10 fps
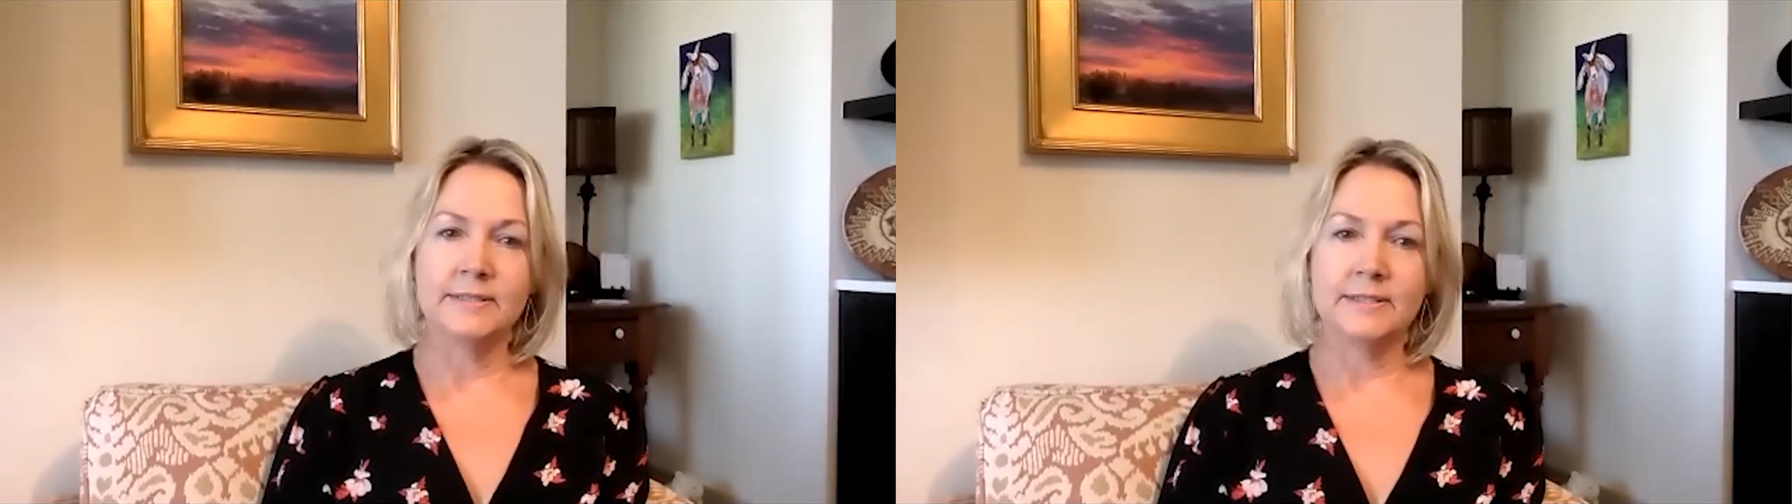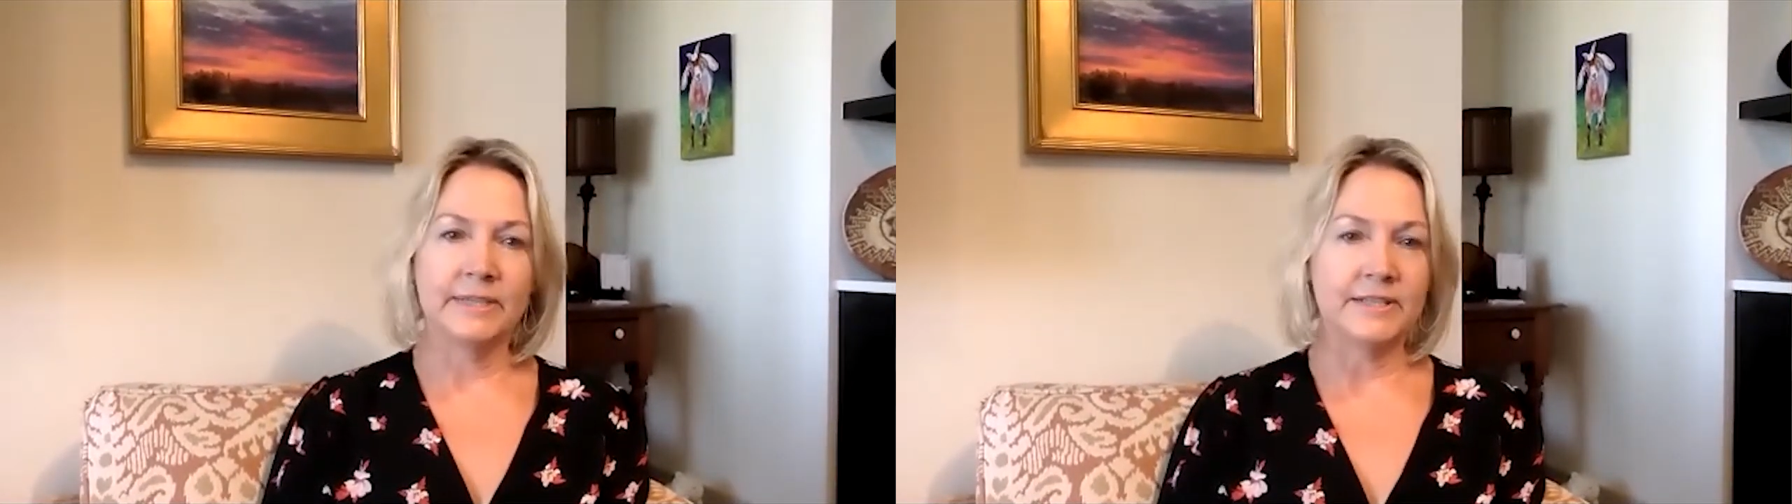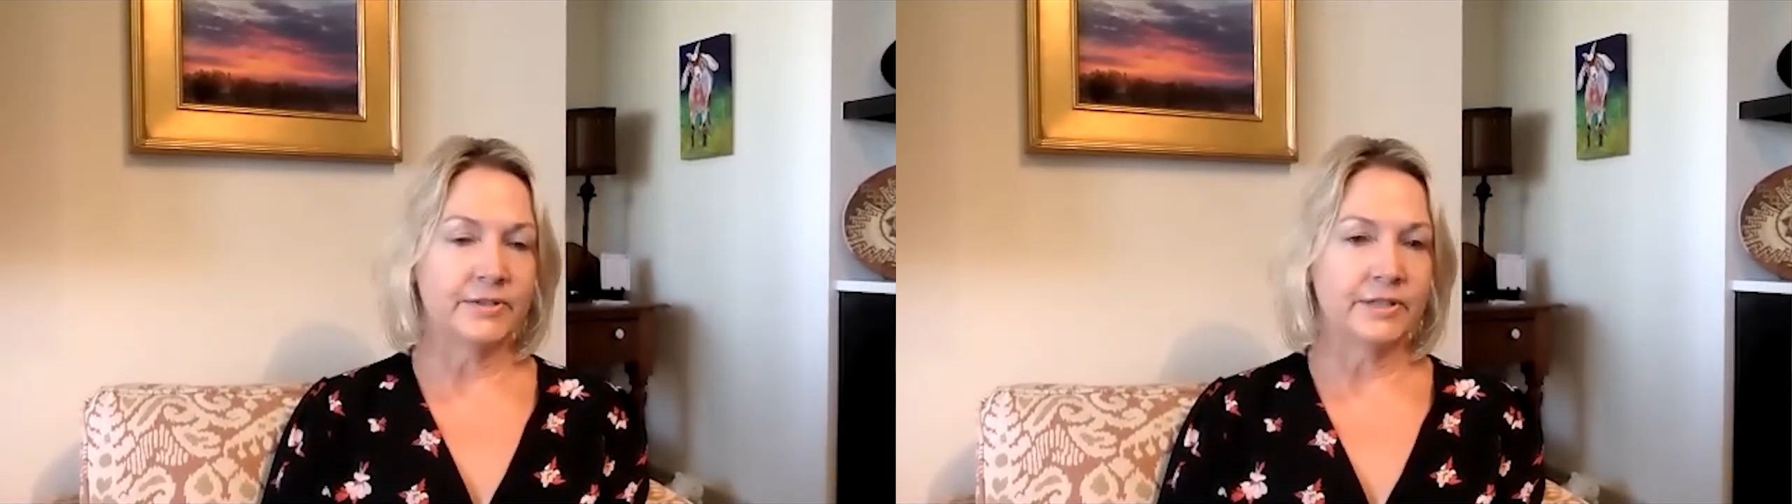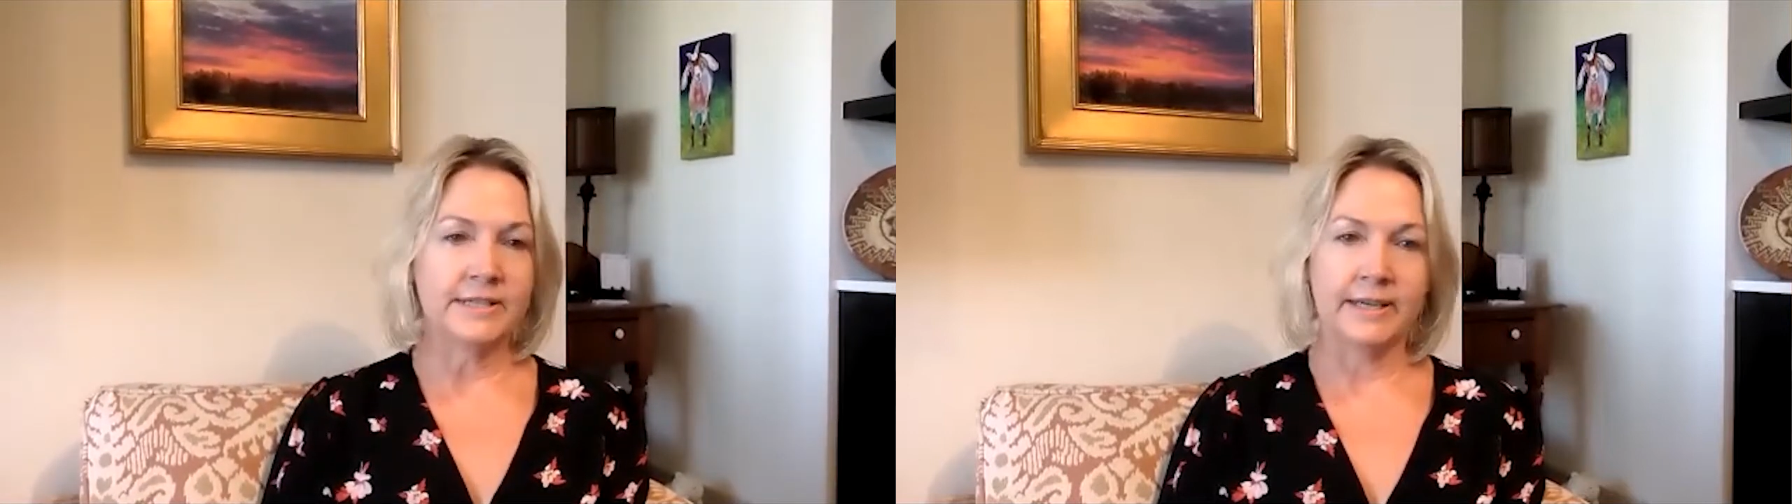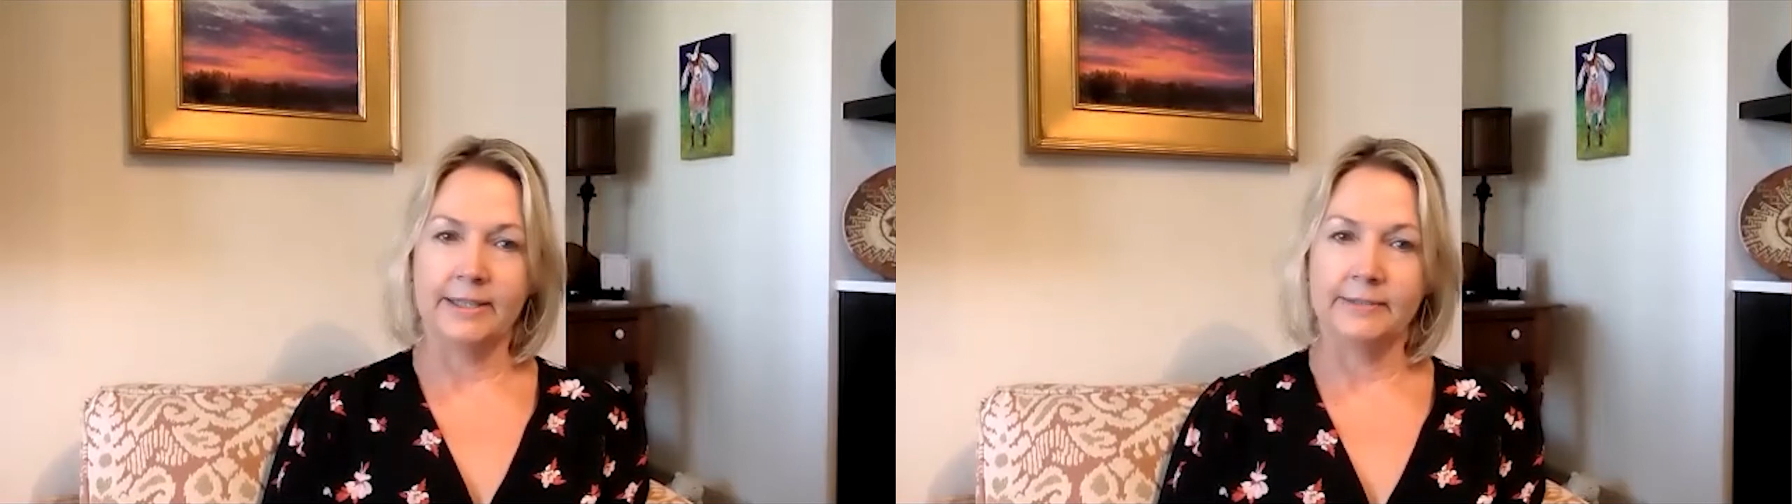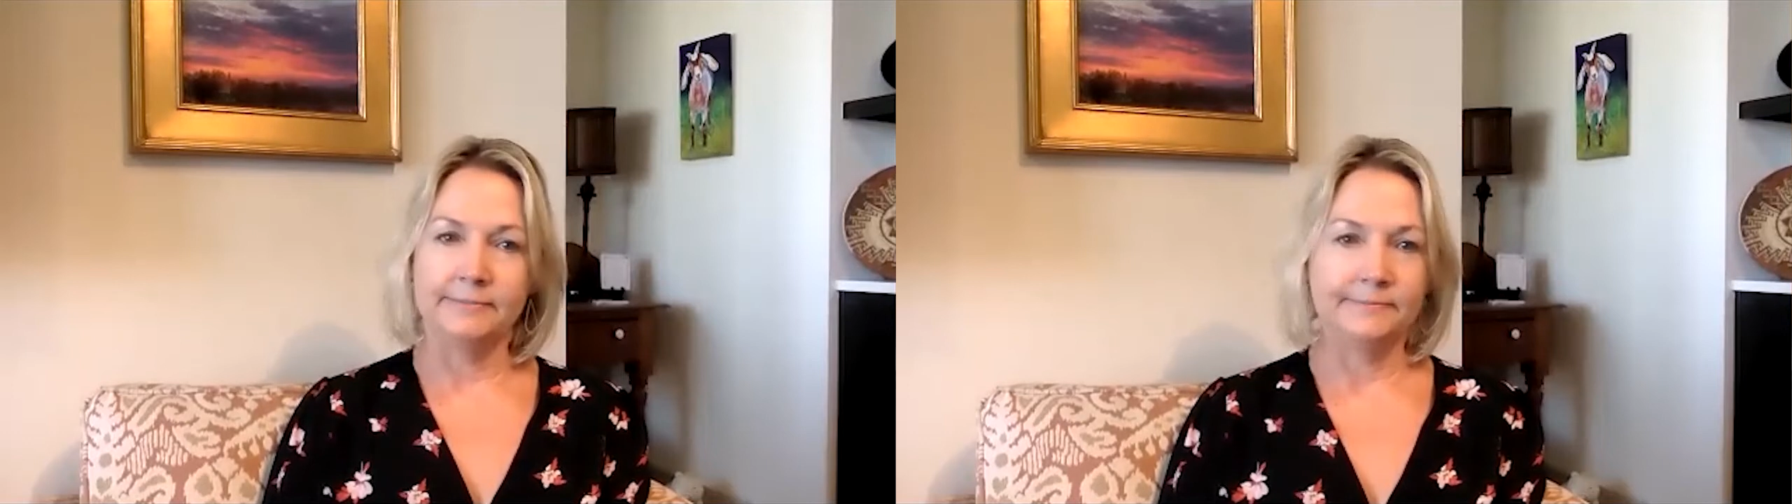semester and done.